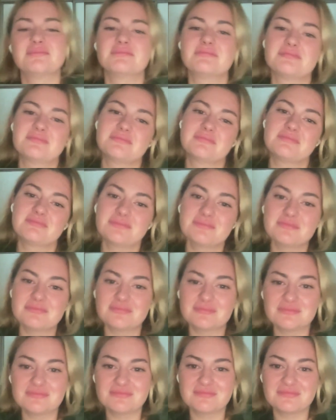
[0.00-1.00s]

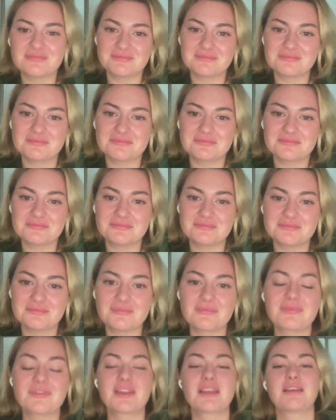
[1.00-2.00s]

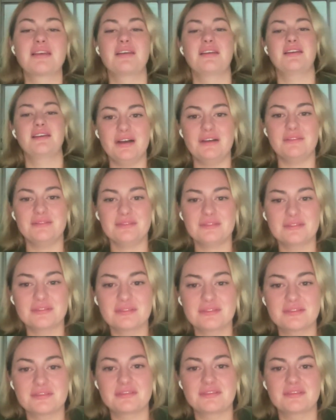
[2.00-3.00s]

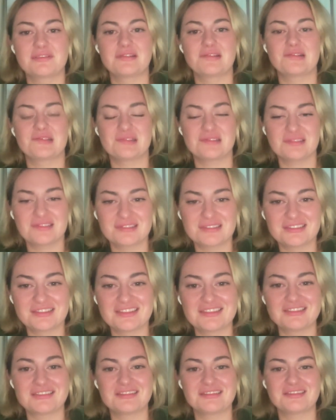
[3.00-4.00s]

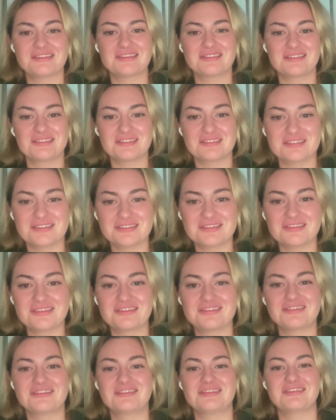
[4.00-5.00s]

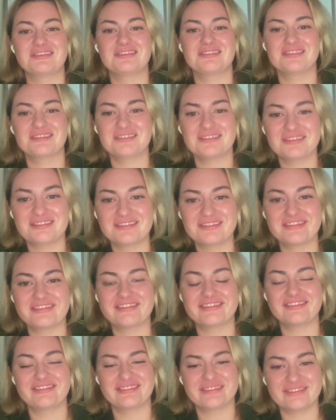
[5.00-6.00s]

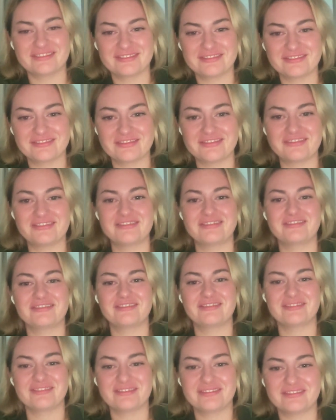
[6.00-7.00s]

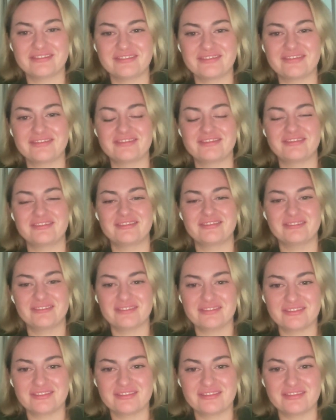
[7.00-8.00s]
(silent)